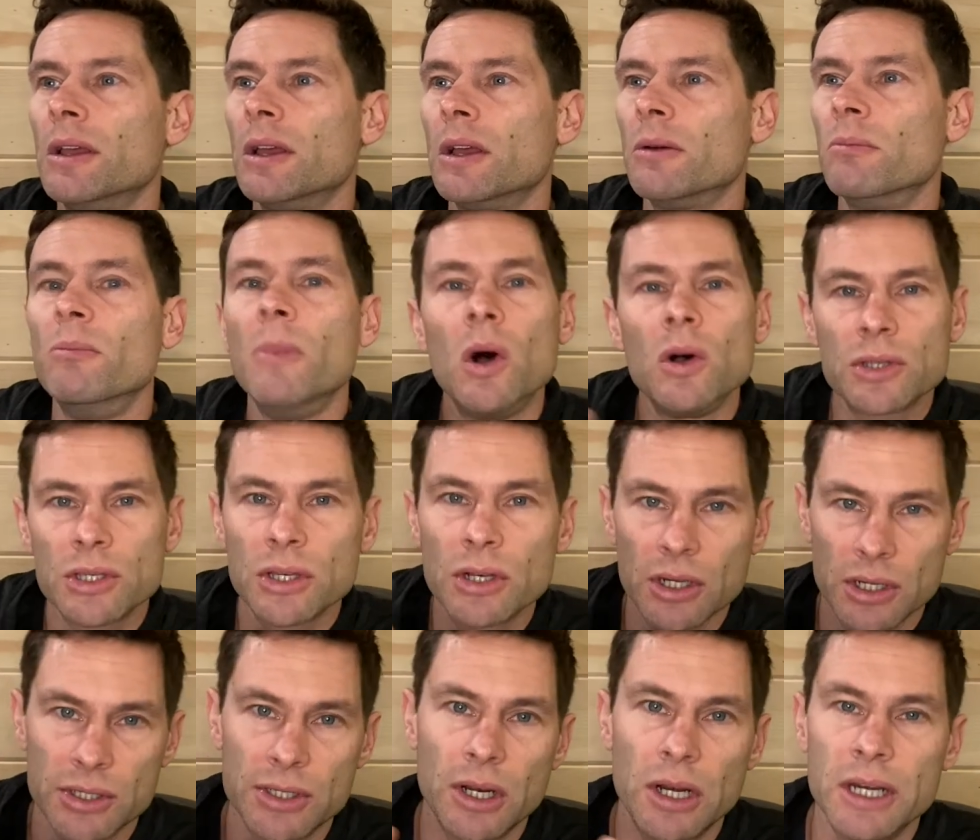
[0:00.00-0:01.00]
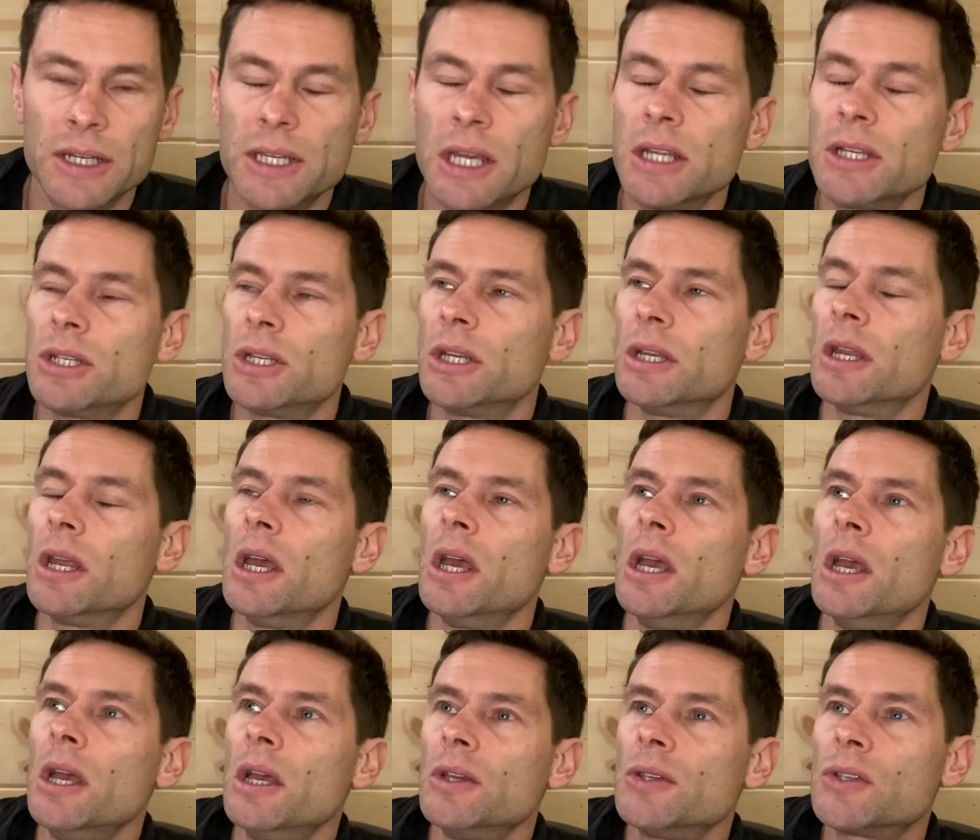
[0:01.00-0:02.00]
most hooks our attention.
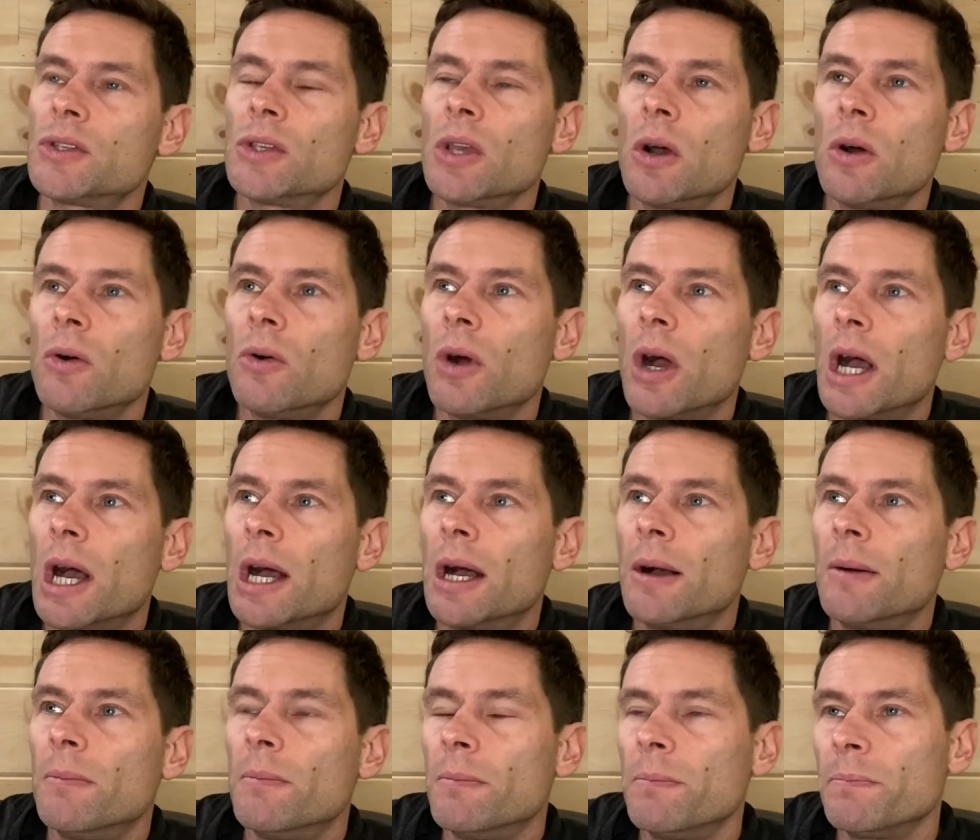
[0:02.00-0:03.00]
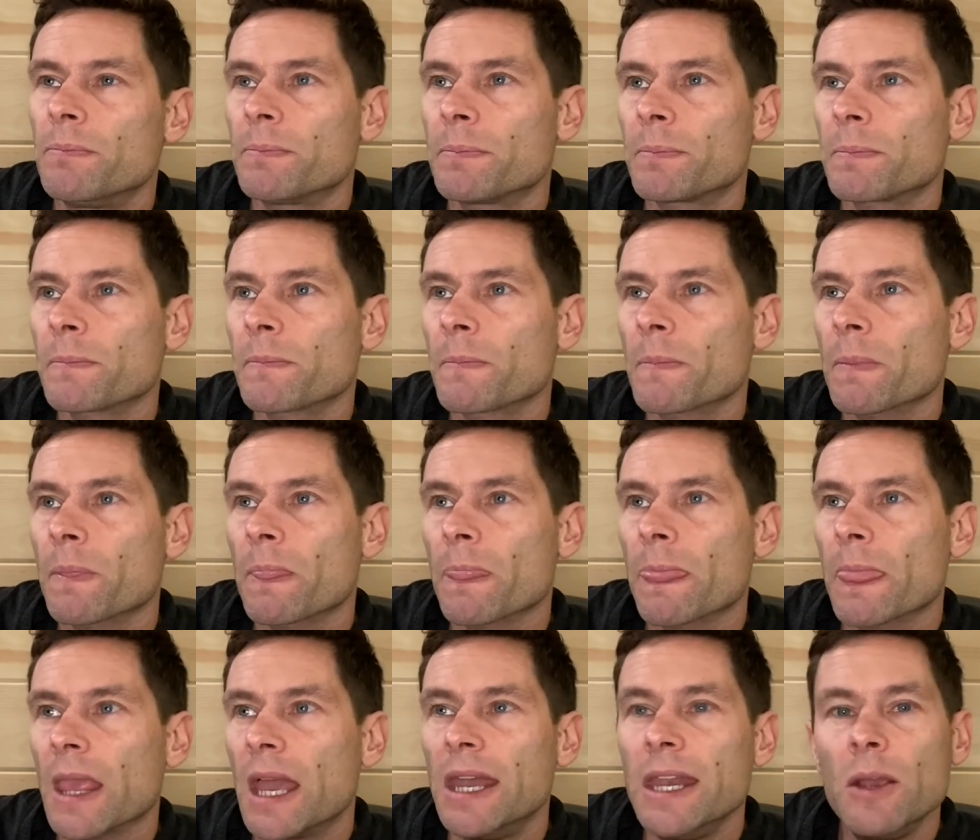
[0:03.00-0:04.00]
So
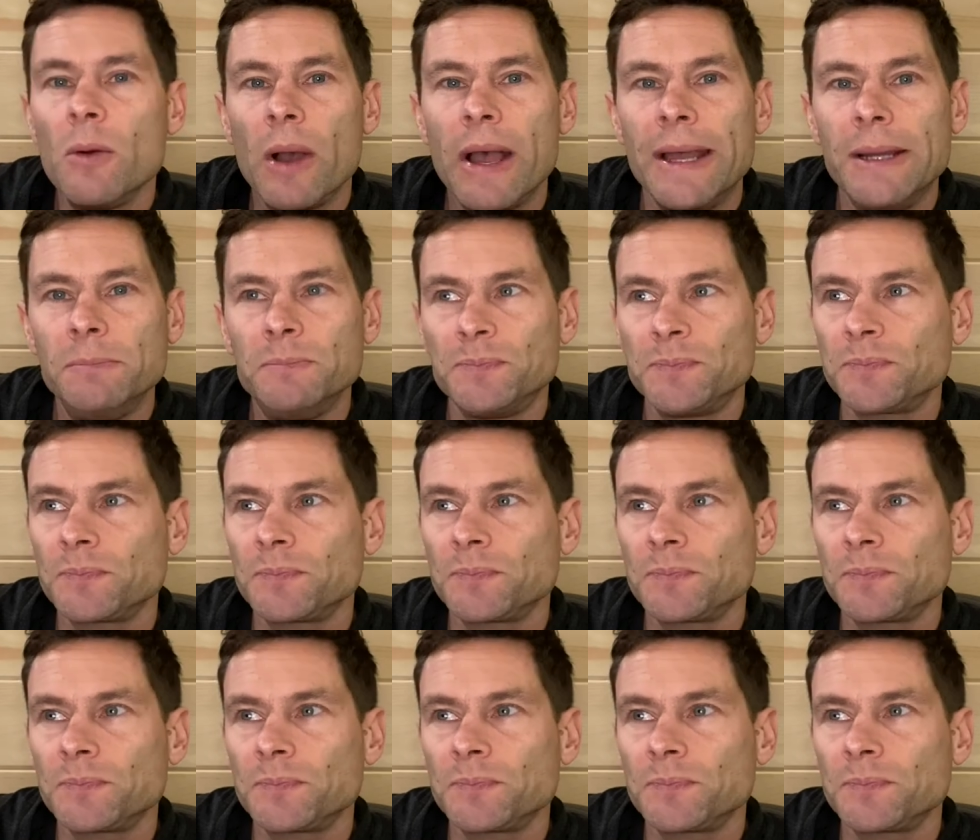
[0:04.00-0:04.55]
anyway,